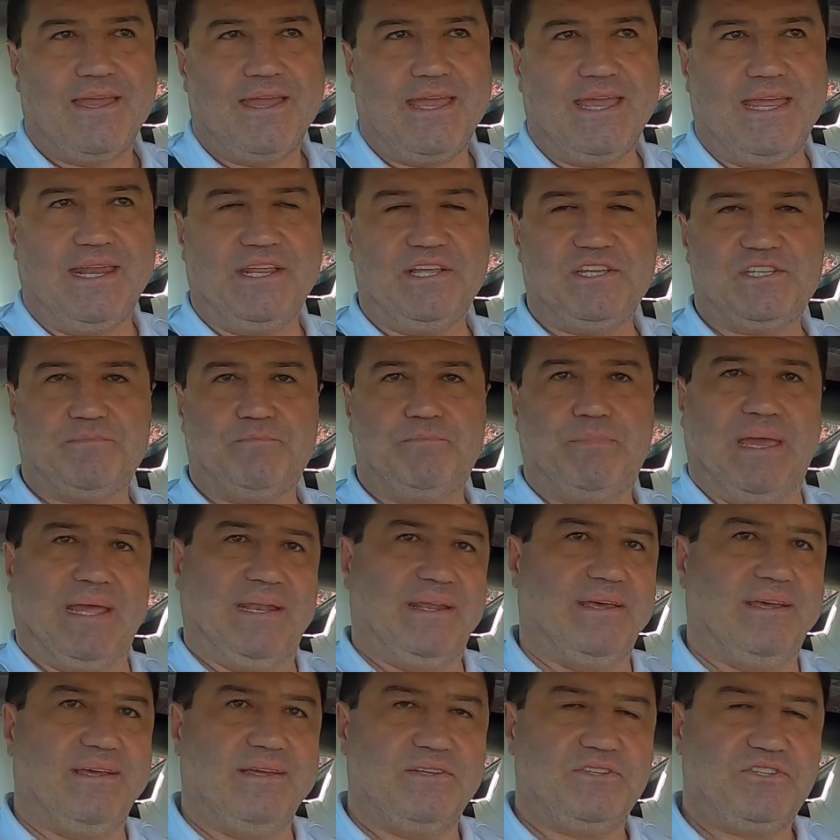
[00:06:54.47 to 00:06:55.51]
it is
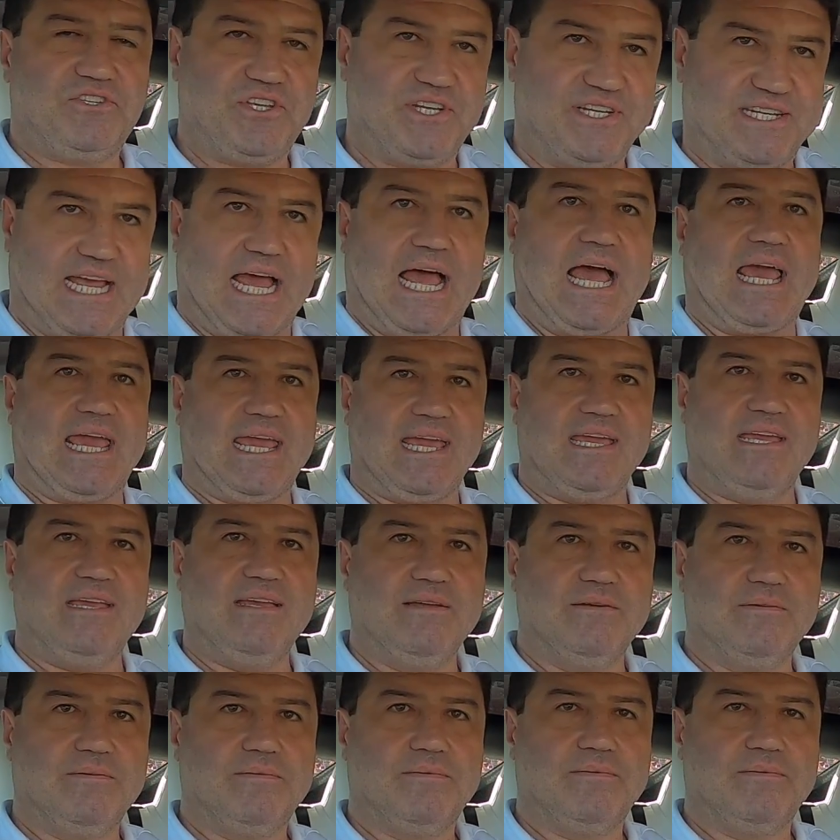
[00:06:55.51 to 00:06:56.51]
better today